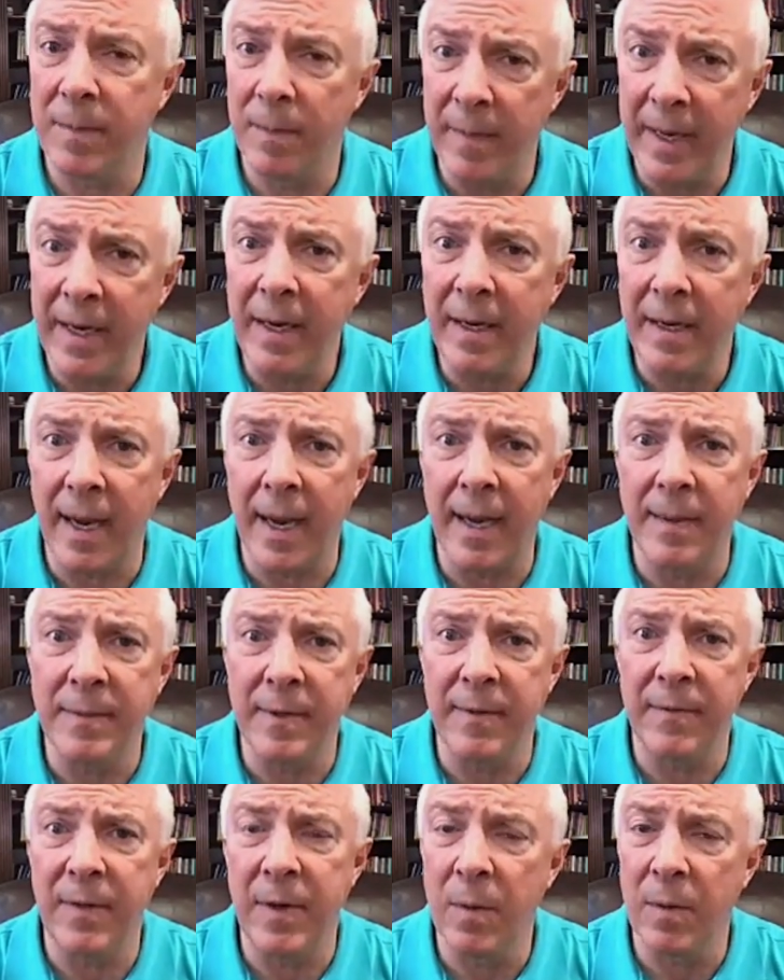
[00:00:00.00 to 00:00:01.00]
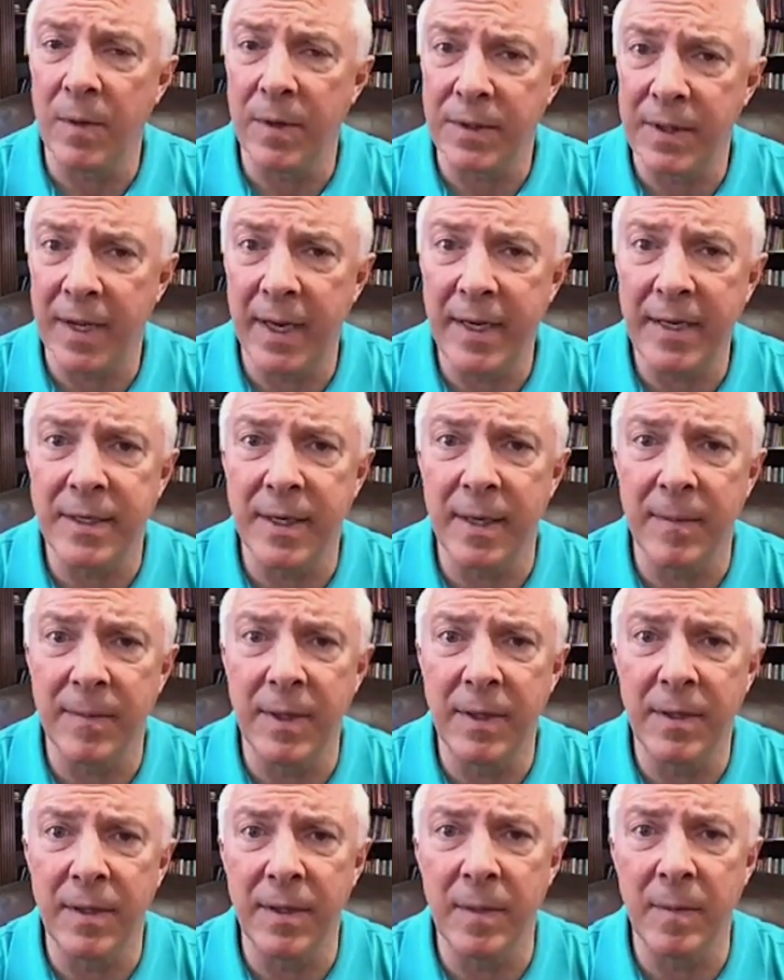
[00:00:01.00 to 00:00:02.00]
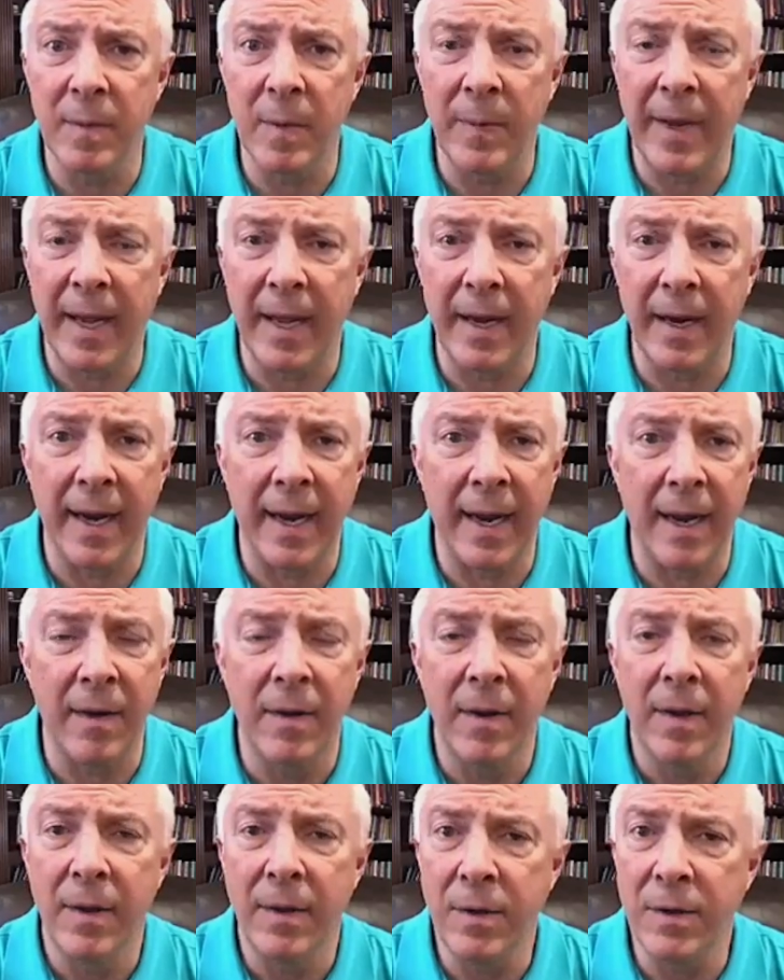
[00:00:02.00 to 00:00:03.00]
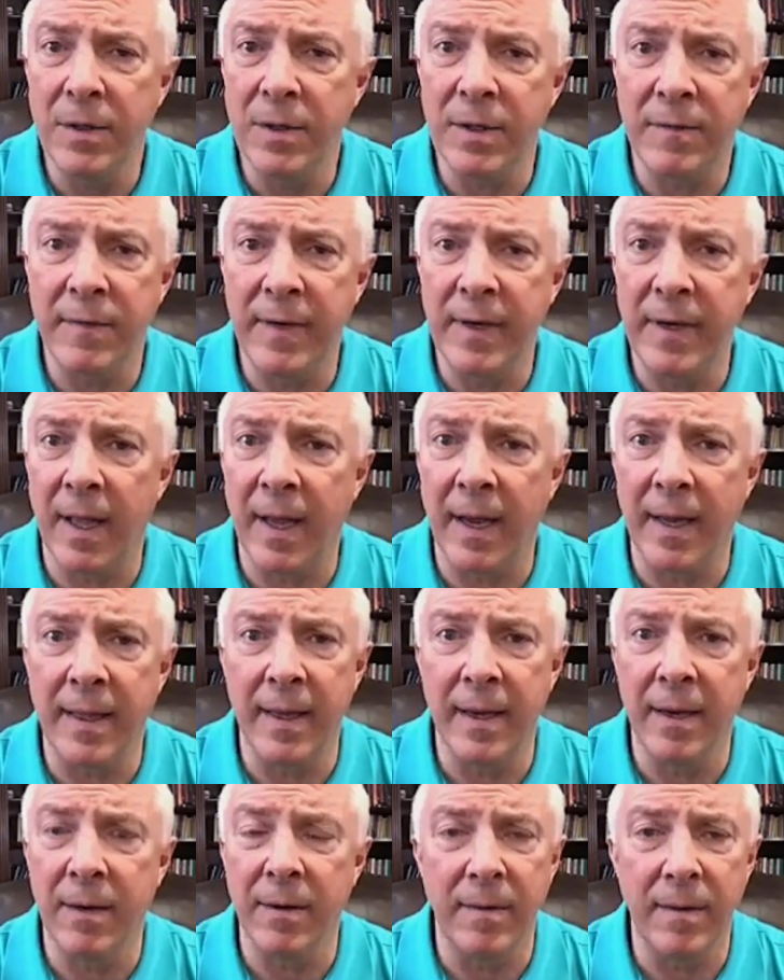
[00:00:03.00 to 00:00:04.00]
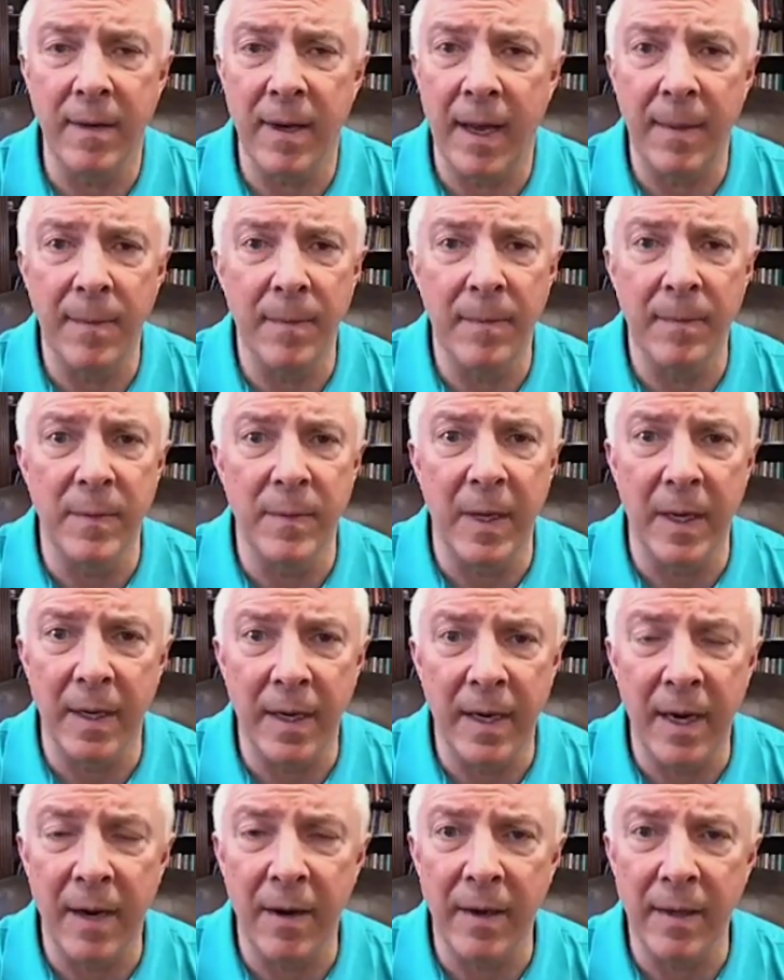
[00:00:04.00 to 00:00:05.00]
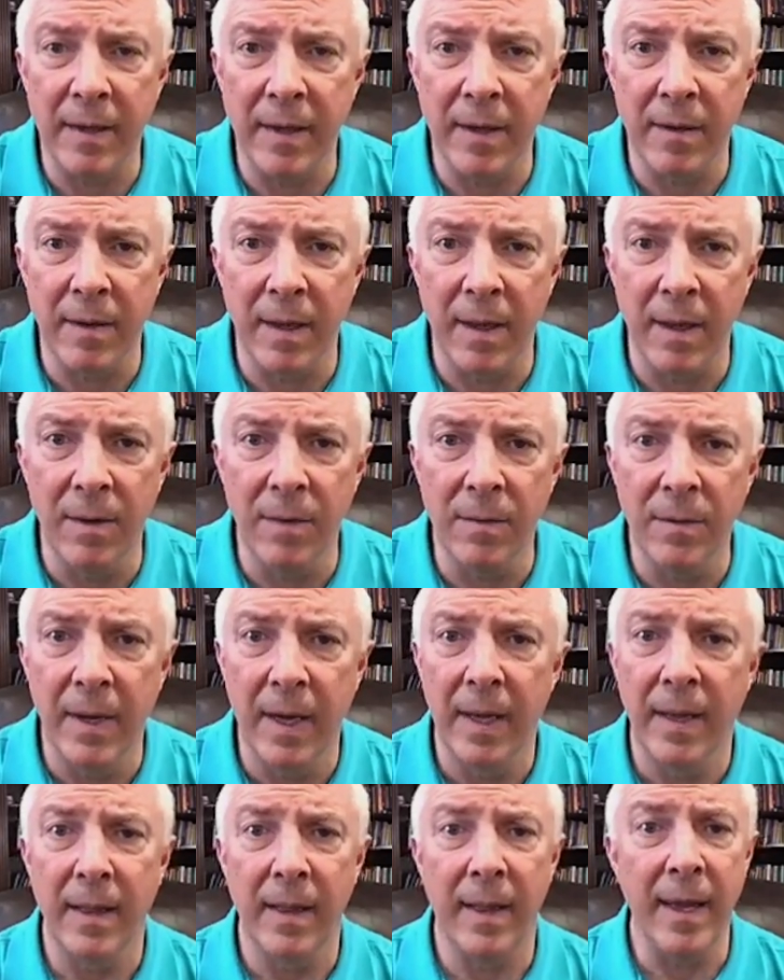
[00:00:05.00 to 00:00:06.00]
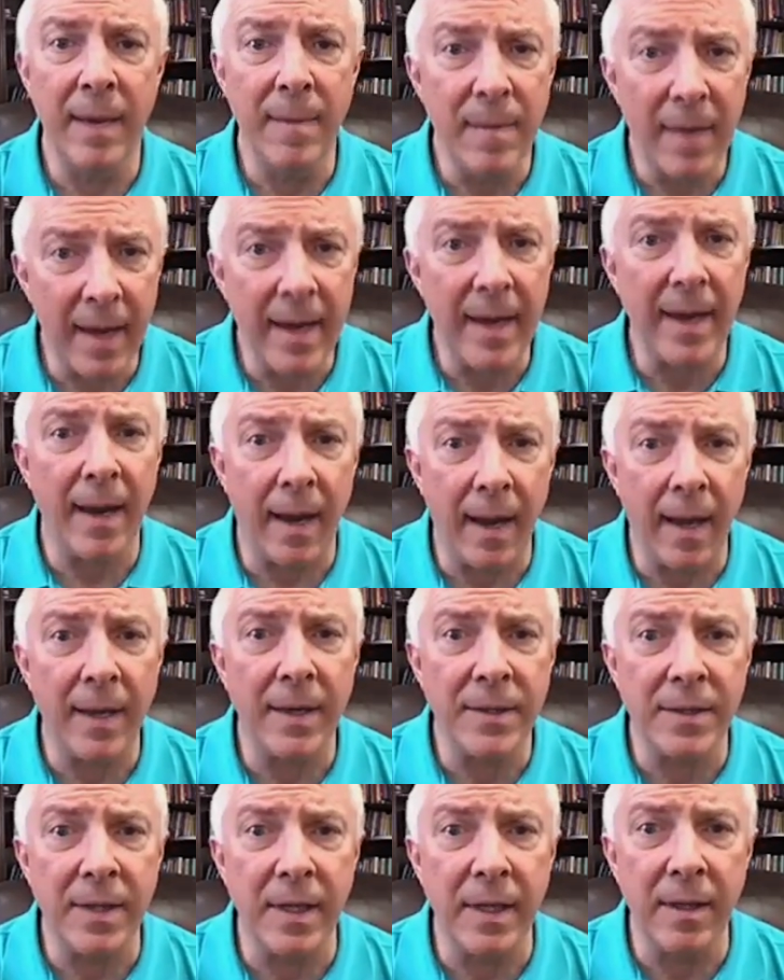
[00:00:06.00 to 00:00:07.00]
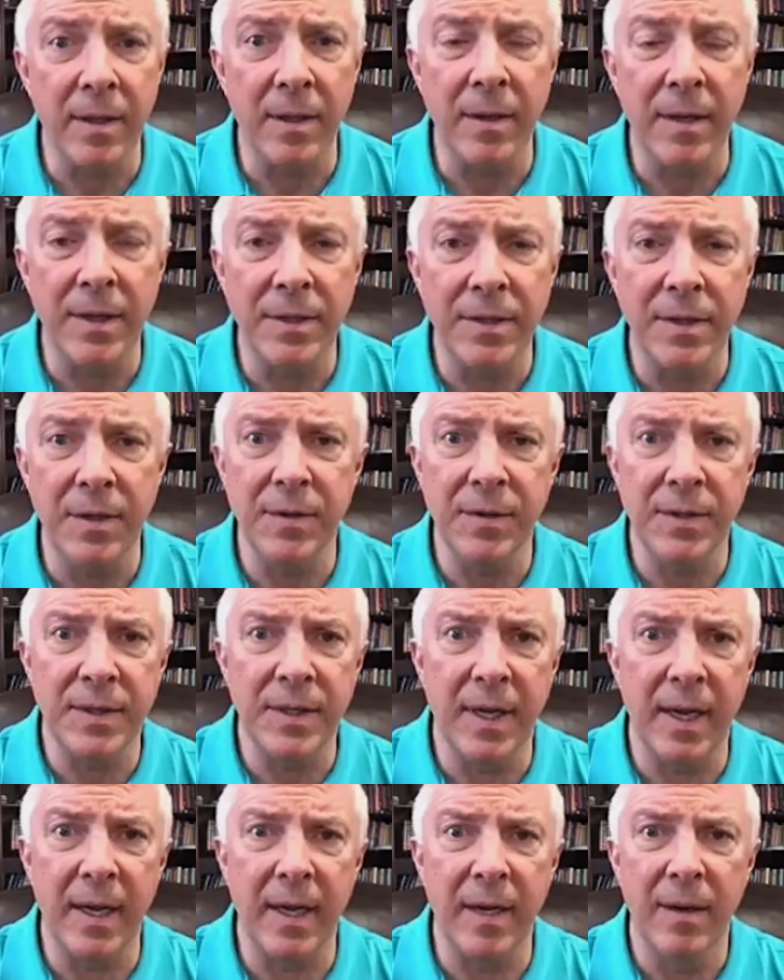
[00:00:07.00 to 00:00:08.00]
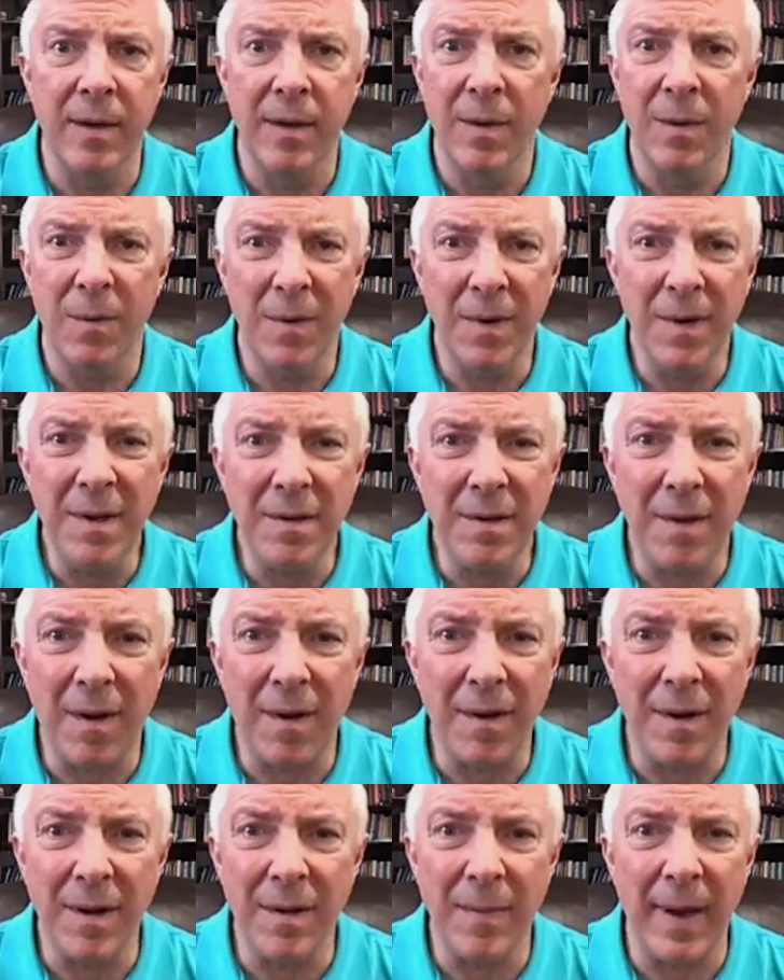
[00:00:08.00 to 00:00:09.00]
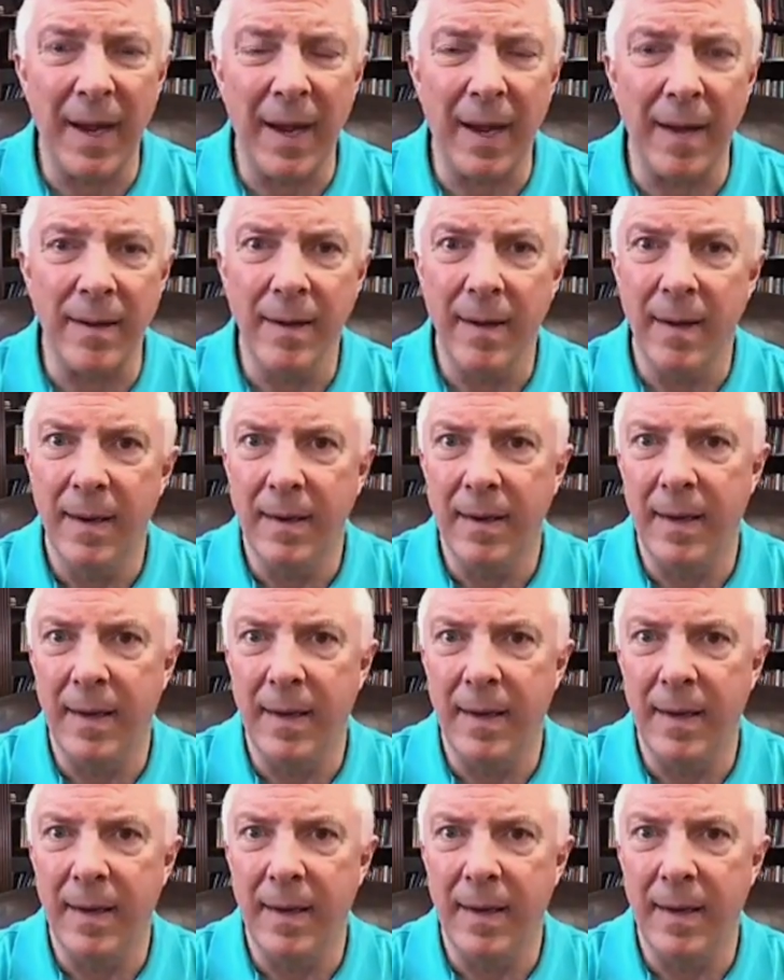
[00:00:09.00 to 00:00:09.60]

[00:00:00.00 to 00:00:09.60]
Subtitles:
Many times, if you were to say something to them about how you just feel like they're not carrying their load, they may honestly look at you and say, what are you talking about?